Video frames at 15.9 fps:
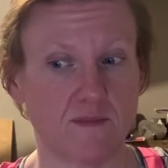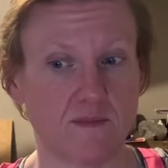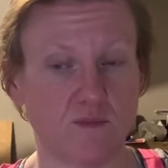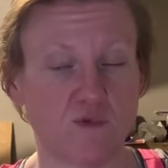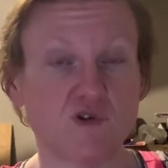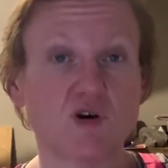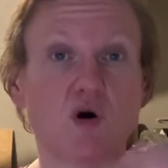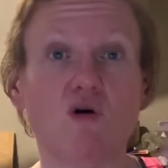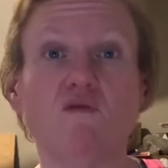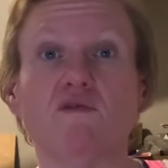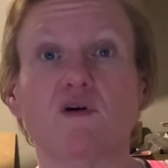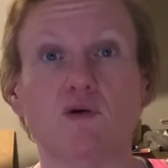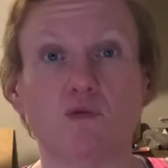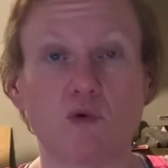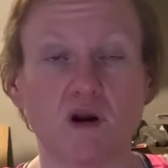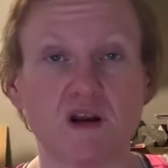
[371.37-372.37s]
was
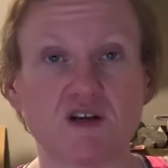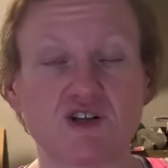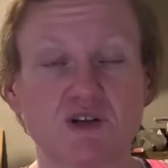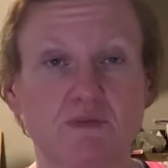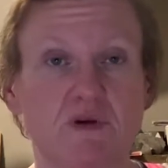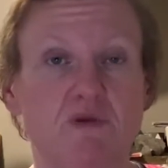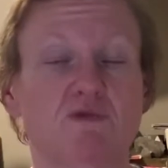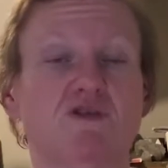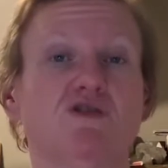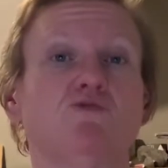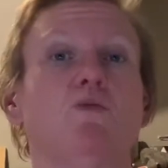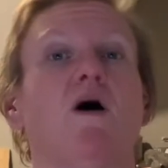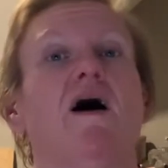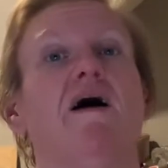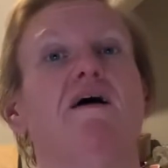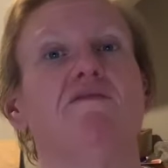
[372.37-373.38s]
over what it should be, which is
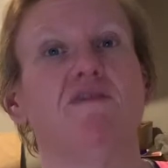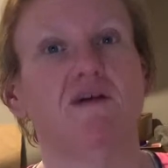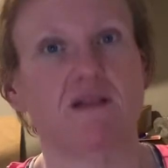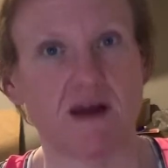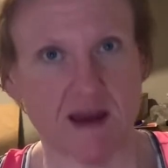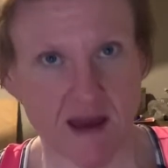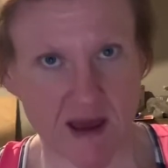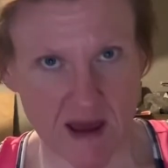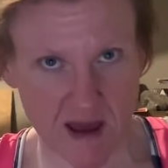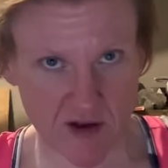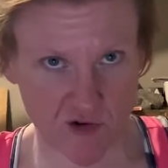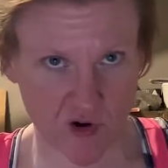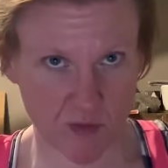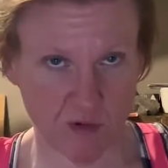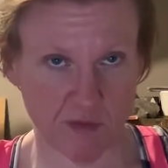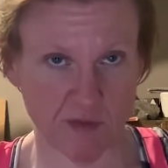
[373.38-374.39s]
why I felt like I had
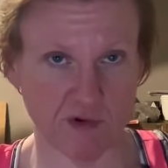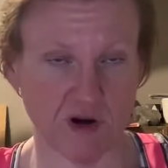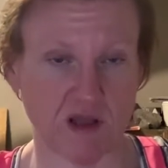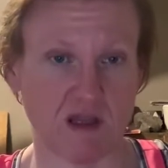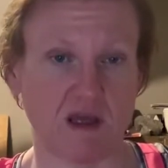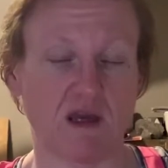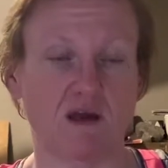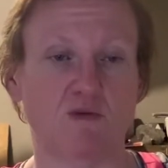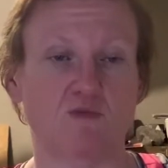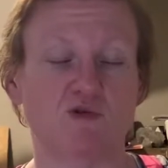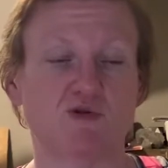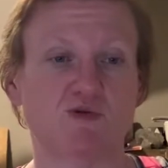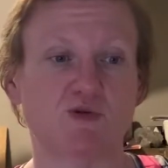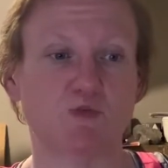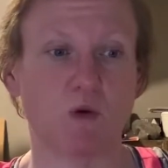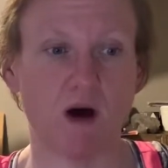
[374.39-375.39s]
trouble breathing, and which
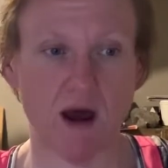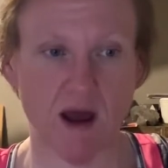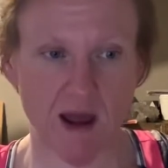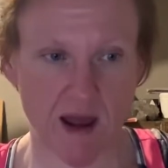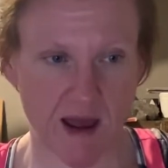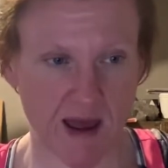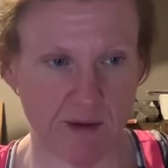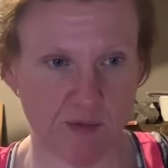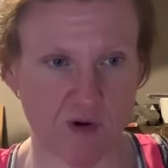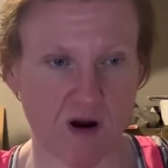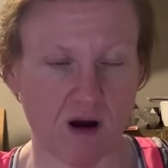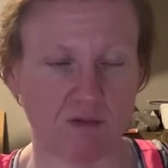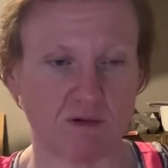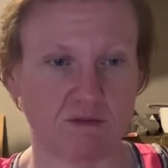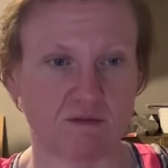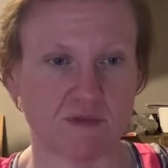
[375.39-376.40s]
was why I had
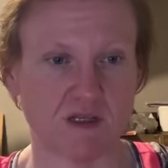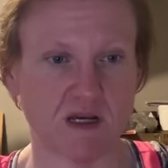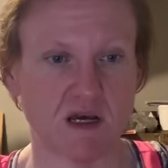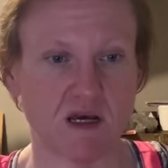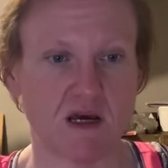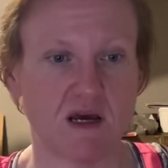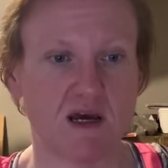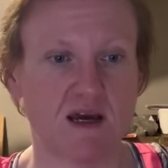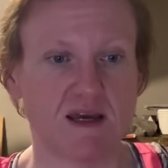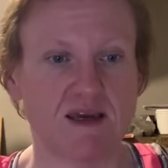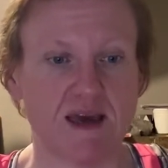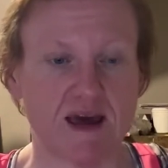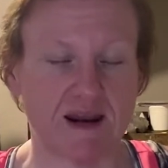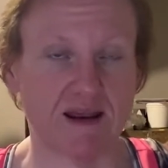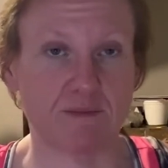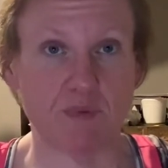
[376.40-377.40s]
problems
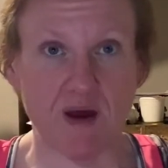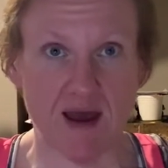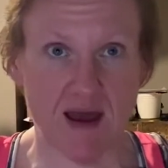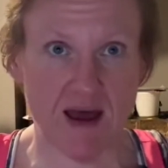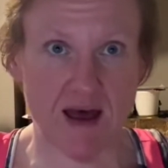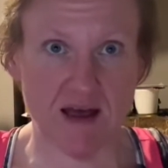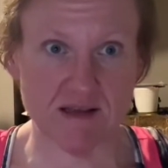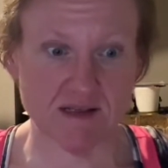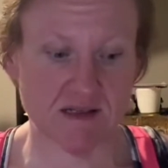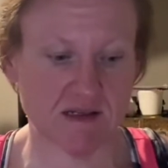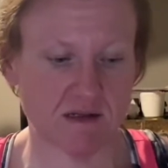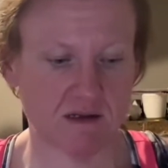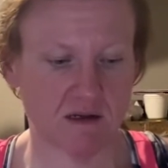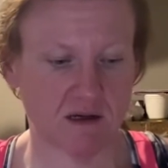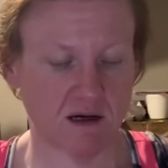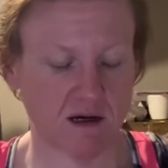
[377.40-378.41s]
getting past
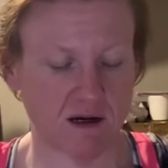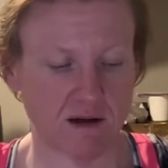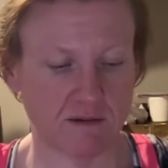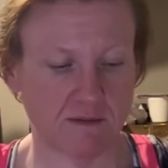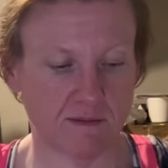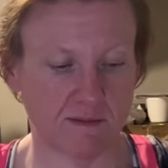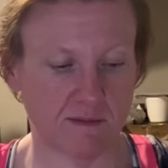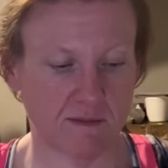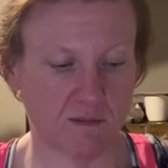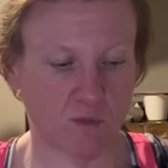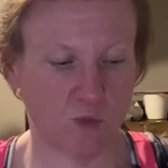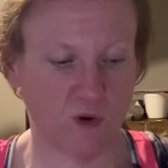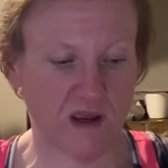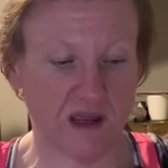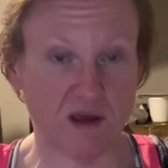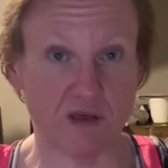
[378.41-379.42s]

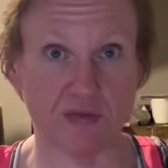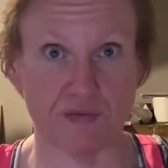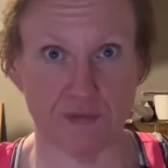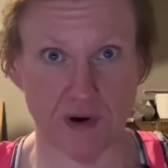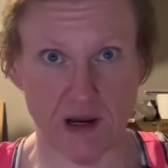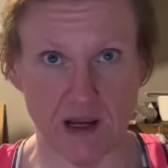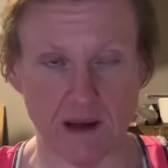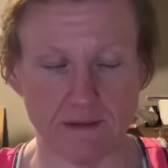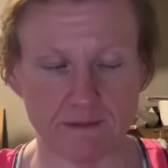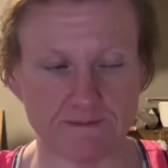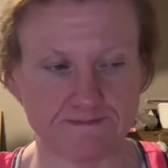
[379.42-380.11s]
week 3.